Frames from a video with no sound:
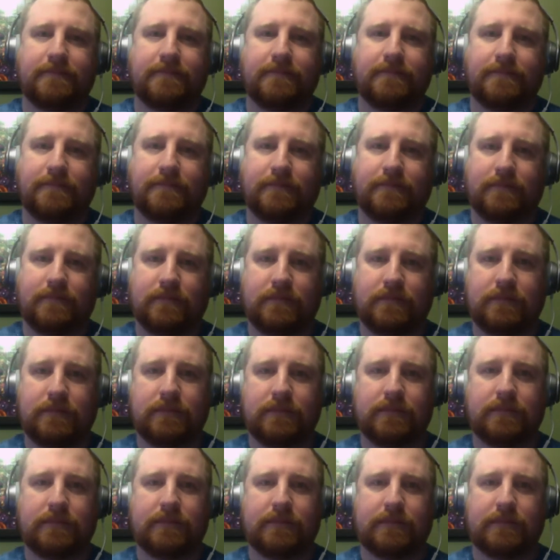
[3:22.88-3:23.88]

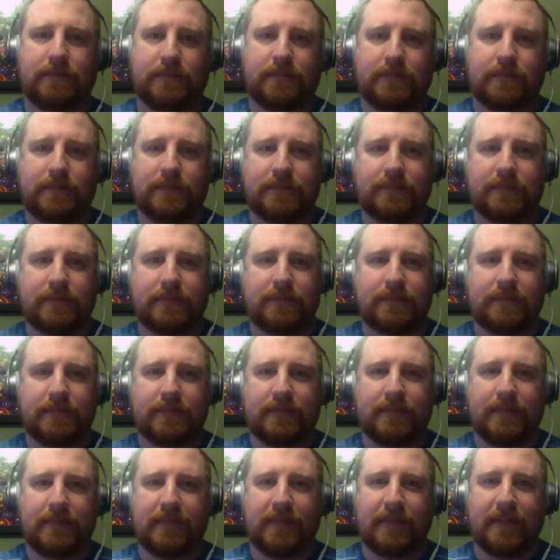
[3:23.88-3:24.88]

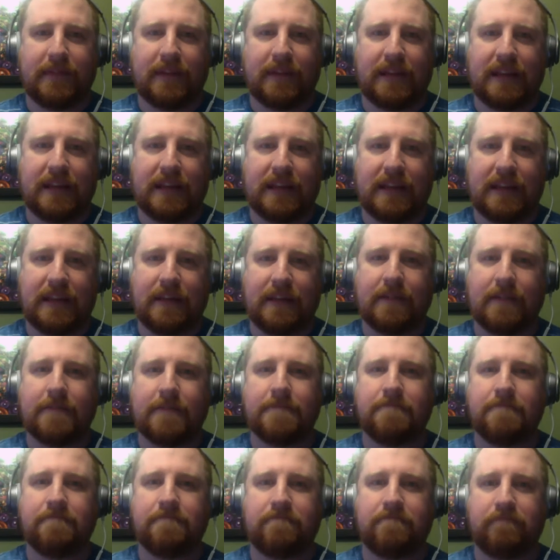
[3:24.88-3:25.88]

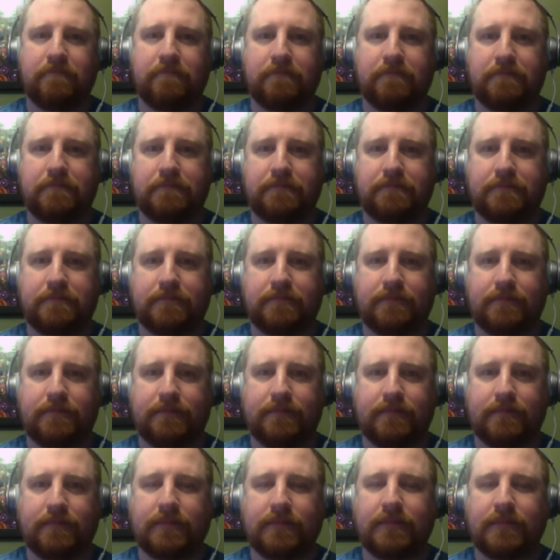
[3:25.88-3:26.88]

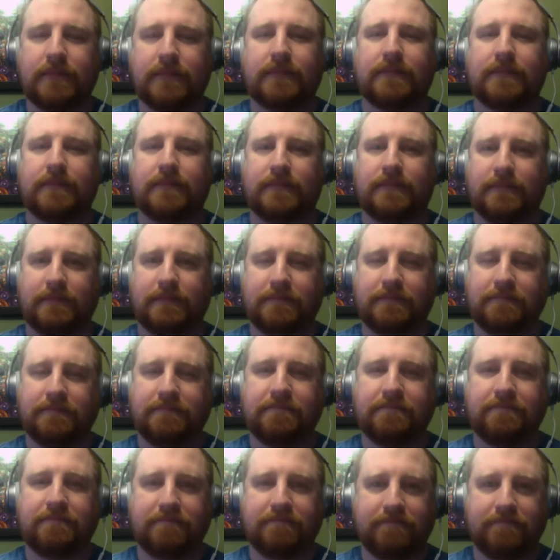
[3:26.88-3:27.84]
(silent)